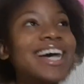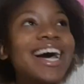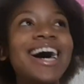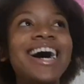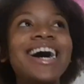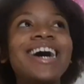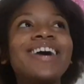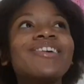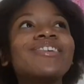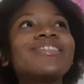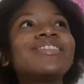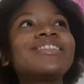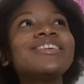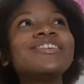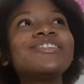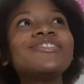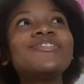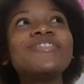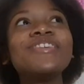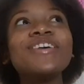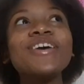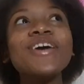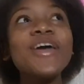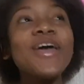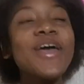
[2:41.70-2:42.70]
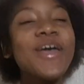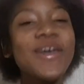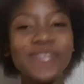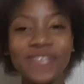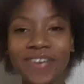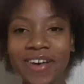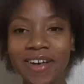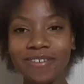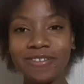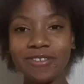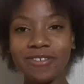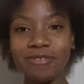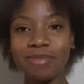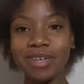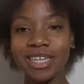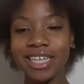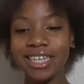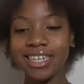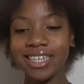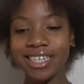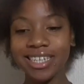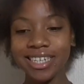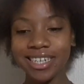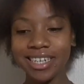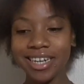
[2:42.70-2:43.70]
I don't think you ever have to make the
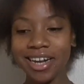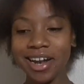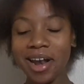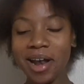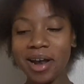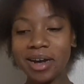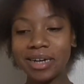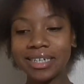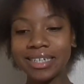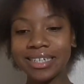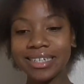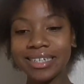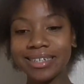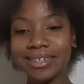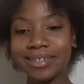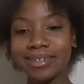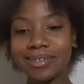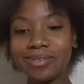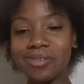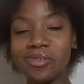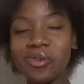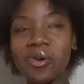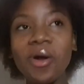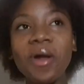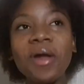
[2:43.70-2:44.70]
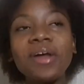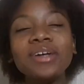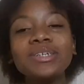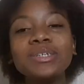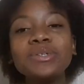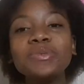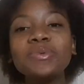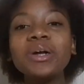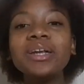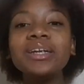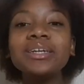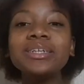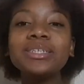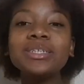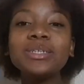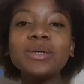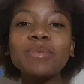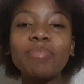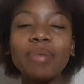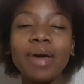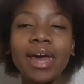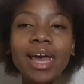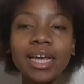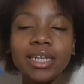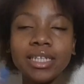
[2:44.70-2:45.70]
decision. Well, it
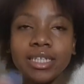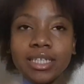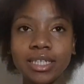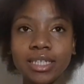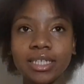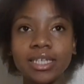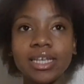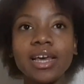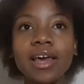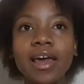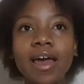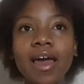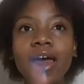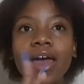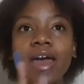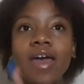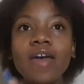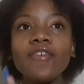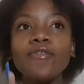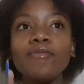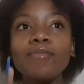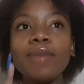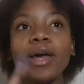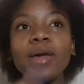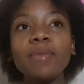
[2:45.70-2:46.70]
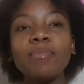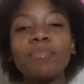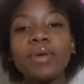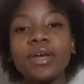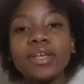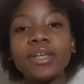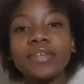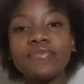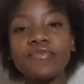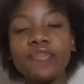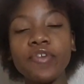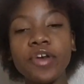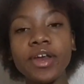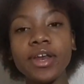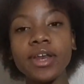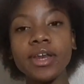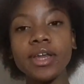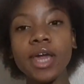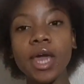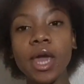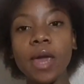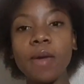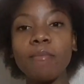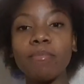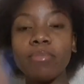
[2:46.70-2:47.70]
depends. If my best friend
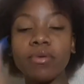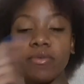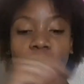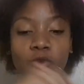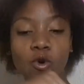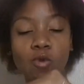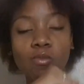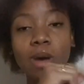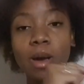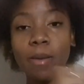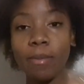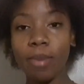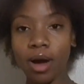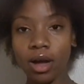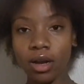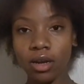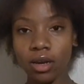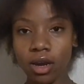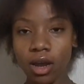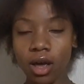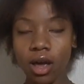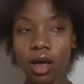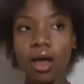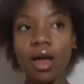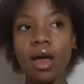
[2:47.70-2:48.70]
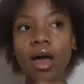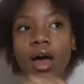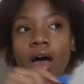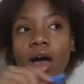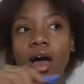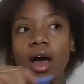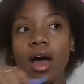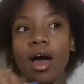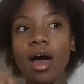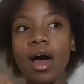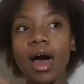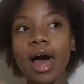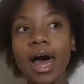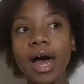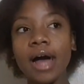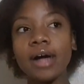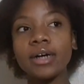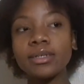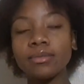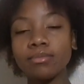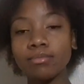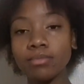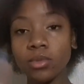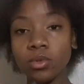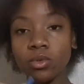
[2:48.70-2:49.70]
came before my partner,
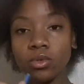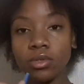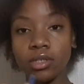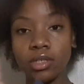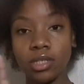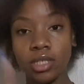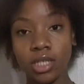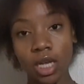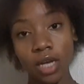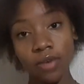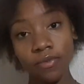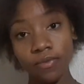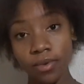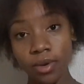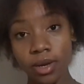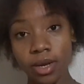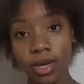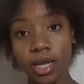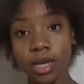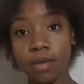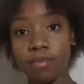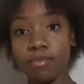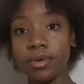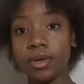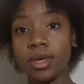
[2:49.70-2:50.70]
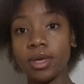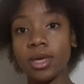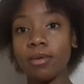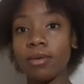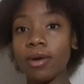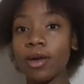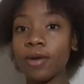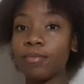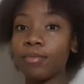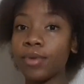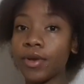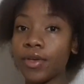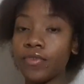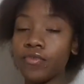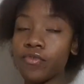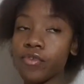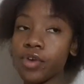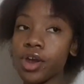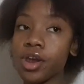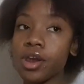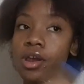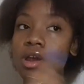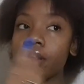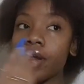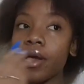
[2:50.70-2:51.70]
I'm most definitely picking my best
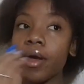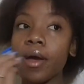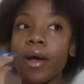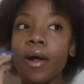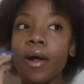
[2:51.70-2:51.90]
friend